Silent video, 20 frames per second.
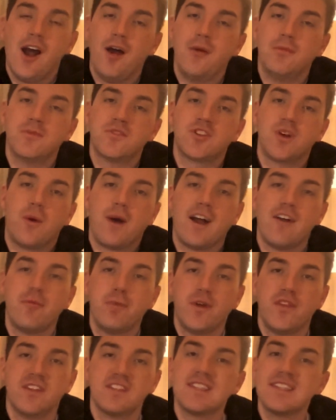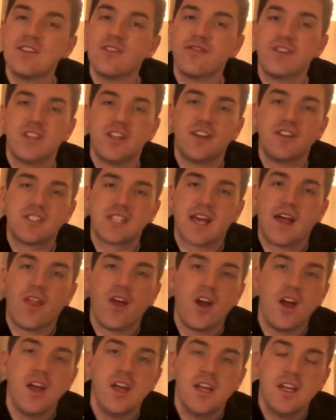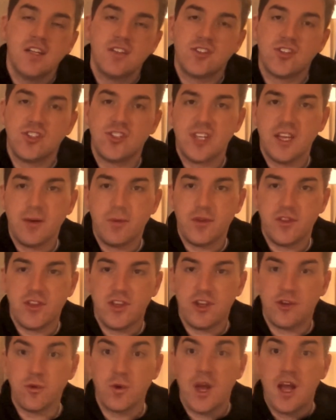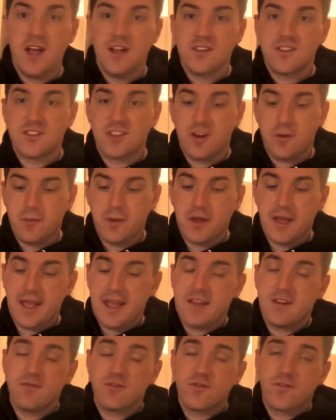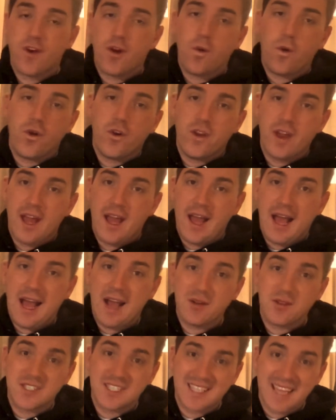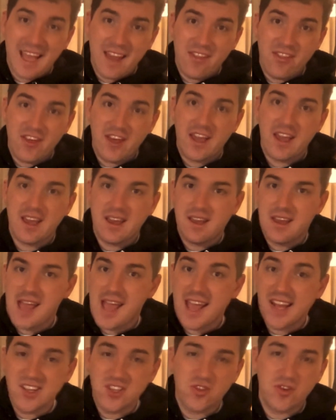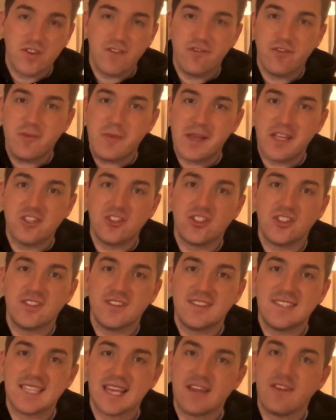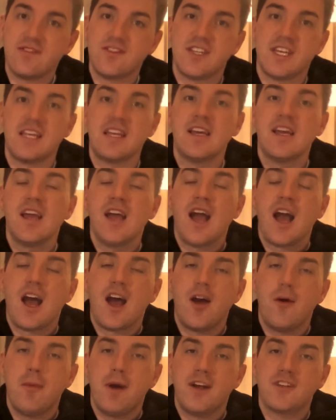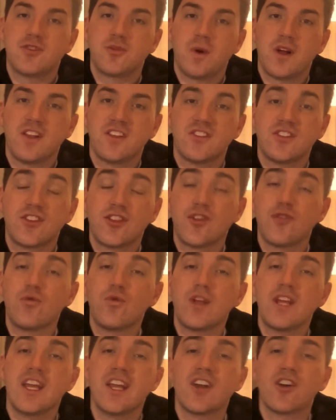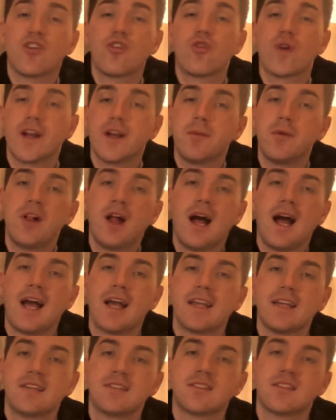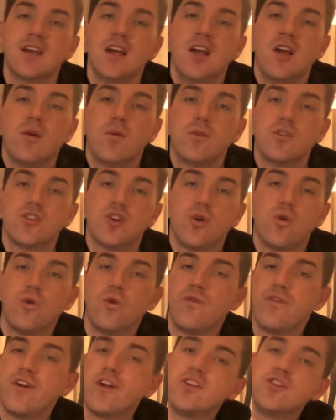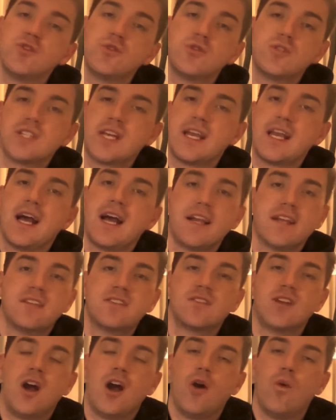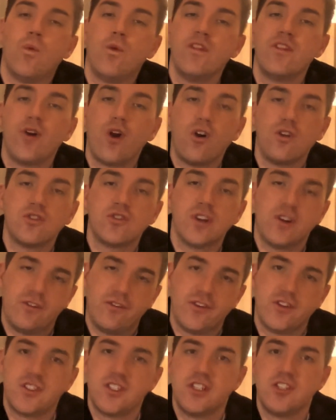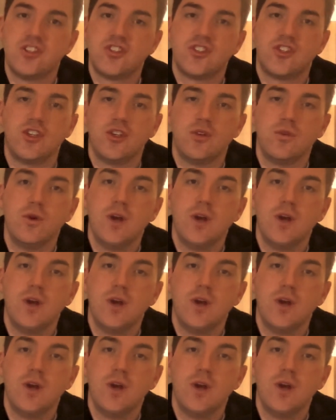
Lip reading: So I've put this little video together to share with you some info on how to get there, entry information, safety, as well as 3 incredible hikes, which are all very short day hikes with on-trail footage to